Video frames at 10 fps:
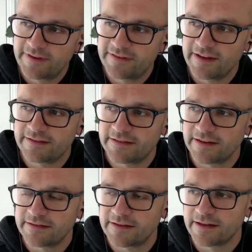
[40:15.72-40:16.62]
this list
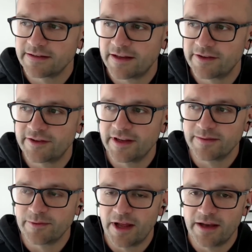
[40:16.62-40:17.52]
is that essentially I
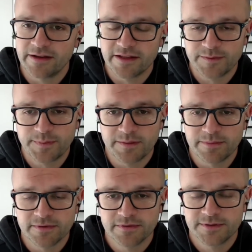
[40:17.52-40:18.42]
didn't want any of these
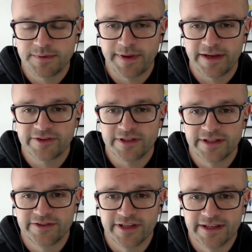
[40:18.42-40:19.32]
people to be managing
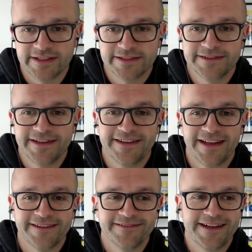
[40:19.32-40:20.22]
Leeds United, and
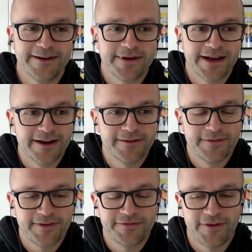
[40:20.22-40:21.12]
that here we are.
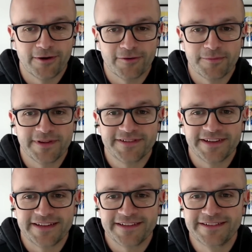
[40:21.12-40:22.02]
We've had four of them this
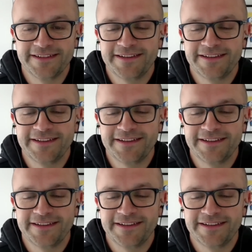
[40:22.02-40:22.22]
season.